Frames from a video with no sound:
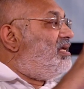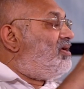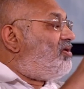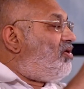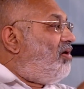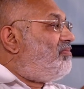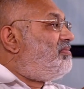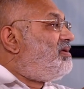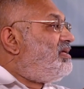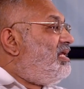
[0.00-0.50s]

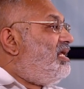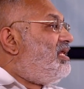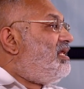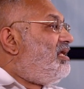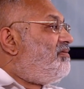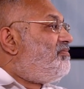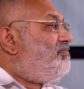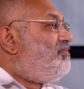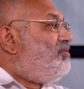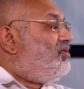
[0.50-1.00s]
common
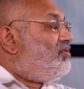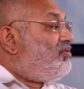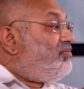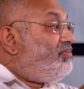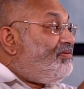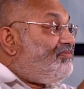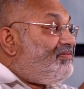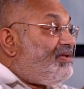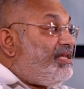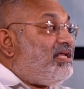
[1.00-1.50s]
area, you have to
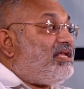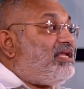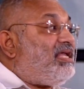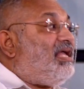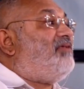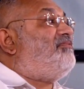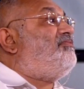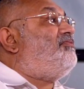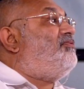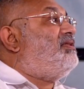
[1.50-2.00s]
be very
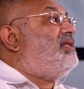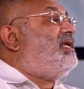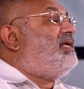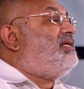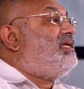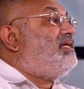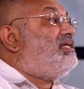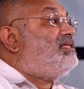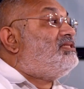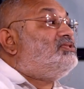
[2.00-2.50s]
careful
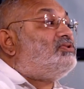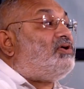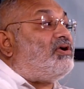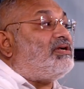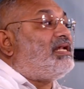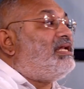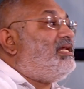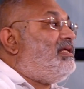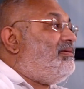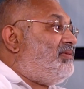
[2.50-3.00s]
that it is
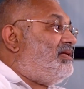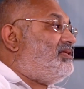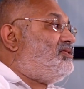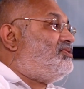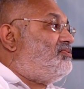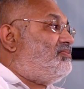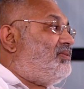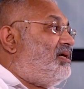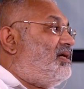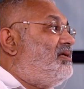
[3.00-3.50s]
not an
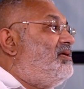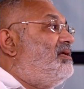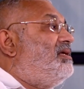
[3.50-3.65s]
hemangioma.